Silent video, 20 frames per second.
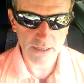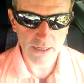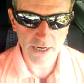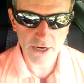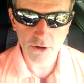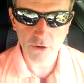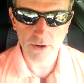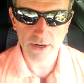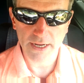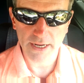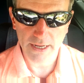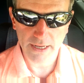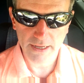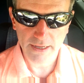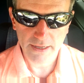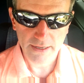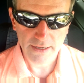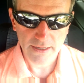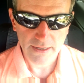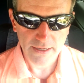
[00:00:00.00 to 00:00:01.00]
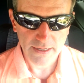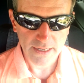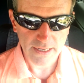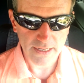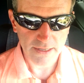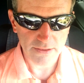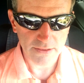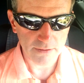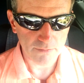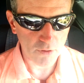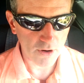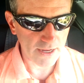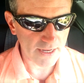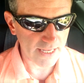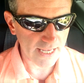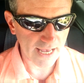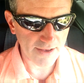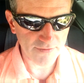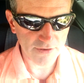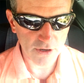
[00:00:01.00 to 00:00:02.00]
hearing in the
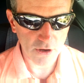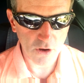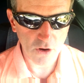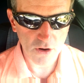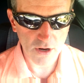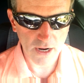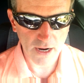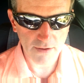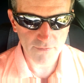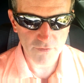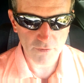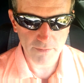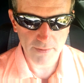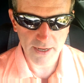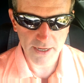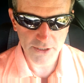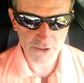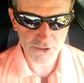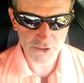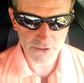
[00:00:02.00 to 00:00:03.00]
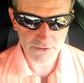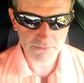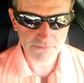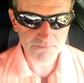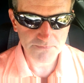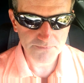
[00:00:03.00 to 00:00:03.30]
Brett Kavanaugh confirmation,